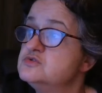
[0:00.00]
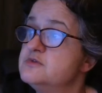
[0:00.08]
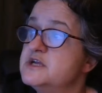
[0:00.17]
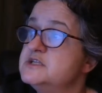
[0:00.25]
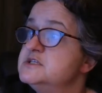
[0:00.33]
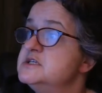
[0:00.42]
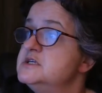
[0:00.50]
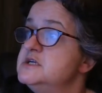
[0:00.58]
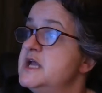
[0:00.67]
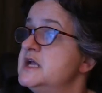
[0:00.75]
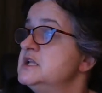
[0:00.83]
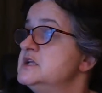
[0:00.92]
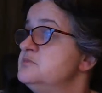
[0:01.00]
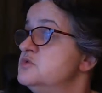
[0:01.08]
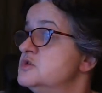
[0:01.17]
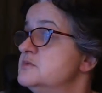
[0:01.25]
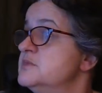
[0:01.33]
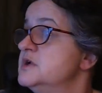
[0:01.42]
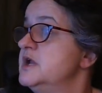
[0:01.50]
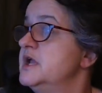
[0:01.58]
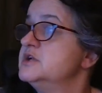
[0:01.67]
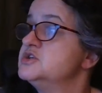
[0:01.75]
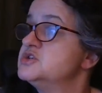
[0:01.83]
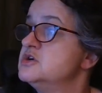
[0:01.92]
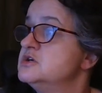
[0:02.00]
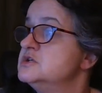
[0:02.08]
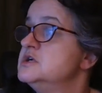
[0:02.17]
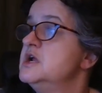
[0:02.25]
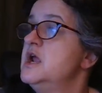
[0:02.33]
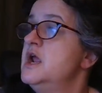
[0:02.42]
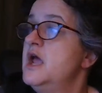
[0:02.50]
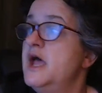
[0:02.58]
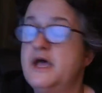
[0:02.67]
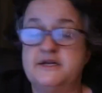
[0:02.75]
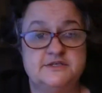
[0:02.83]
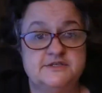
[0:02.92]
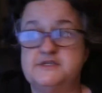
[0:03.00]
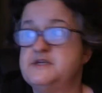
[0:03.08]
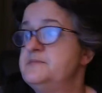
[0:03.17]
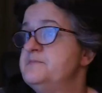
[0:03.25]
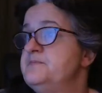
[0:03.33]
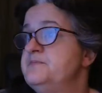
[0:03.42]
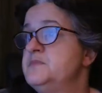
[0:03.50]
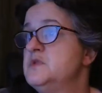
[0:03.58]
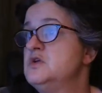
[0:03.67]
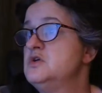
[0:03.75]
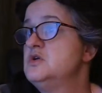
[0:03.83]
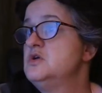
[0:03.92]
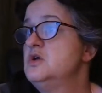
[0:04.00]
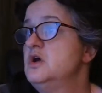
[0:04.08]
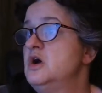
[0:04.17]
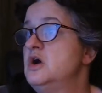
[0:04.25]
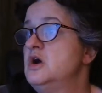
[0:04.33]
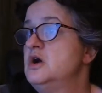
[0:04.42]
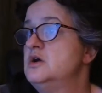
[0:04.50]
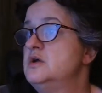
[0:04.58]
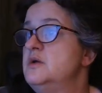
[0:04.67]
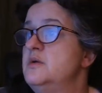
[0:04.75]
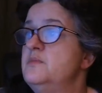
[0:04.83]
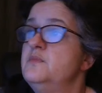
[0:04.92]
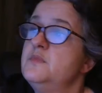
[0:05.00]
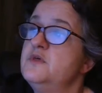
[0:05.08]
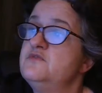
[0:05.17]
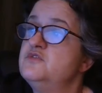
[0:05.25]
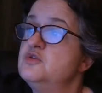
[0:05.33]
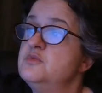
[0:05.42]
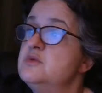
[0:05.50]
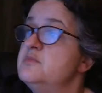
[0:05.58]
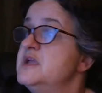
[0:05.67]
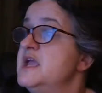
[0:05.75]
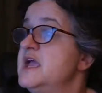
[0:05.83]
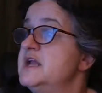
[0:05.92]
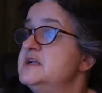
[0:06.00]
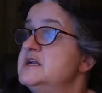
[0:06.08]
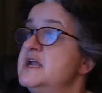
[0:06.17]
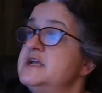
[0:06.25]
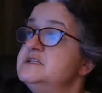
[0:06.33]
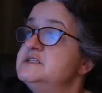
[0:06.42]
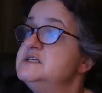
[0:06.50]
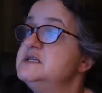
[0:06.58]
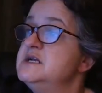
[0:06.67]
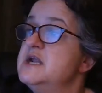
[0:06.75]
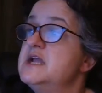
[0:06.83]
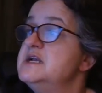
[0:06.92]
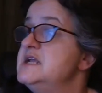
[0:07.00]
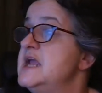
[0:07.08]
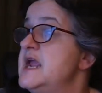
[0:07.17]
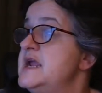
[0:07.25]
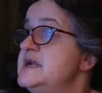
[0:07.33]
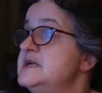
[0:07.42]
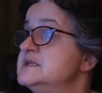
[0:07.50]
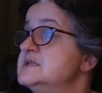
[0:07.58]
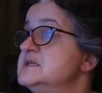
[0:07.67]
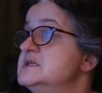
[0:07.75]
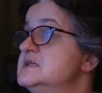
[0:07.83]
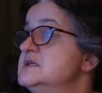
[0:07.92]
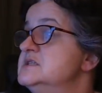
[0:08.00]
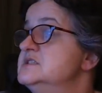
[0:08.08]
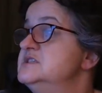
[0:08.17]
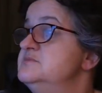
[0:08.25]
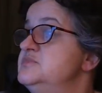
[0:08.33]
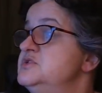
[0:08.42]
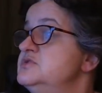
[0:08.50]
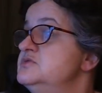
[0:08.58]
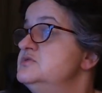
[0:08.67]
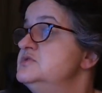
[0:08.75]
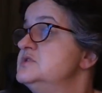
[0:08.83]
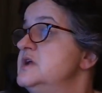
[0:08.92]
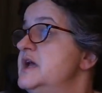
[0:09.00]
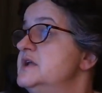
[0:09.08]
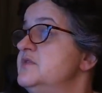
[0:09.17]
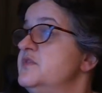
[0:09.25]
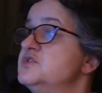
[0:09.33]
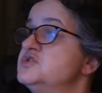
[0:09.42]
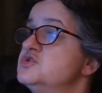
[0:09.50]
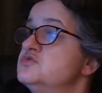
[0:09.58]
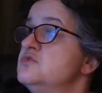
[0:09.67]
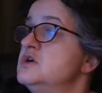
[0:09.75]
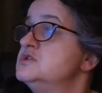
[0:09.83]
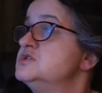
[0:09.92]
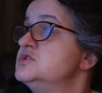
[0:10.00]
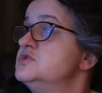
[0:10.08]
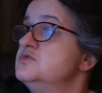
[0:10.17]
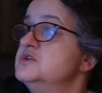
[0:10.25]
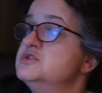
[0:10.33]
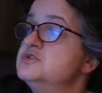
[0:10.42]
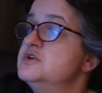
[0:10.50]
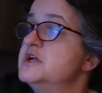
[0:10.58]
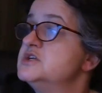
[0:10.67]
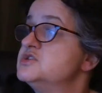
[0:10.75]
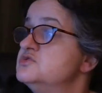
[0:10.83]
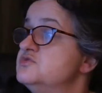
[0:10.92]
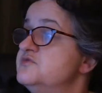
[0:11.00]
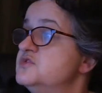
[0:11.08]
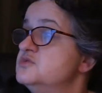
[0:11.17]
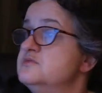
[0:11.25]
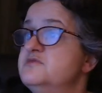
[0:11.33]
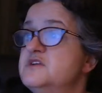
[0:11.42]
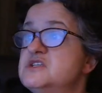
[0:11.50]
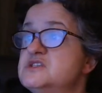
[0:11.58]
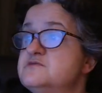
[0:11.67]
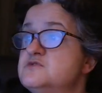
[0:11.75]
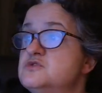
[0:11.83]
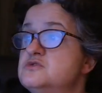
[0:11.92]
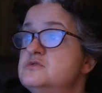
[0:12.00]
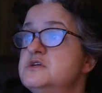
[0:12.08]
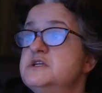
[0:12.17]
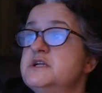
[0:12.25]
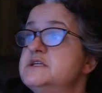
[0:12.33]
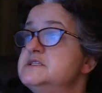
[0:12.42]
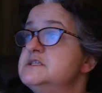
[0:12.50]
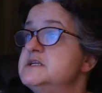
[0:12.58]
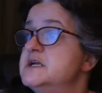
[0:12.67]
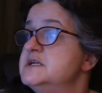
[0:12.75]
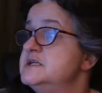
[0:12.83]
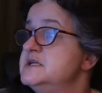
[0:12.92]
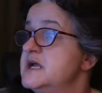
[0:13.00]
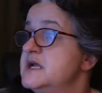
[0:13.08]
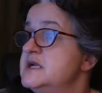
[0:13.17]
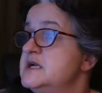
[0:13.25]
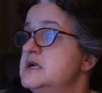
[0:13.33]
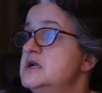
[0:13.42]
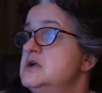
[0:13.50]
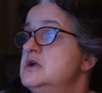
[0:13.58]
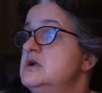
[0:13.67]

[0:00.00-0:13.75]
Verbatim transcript: Sarandon, Natalie Portman, and Shawn Hatosy. Uh, the filming began in 1998, debuted at the Toronto International Film Festival in 1999,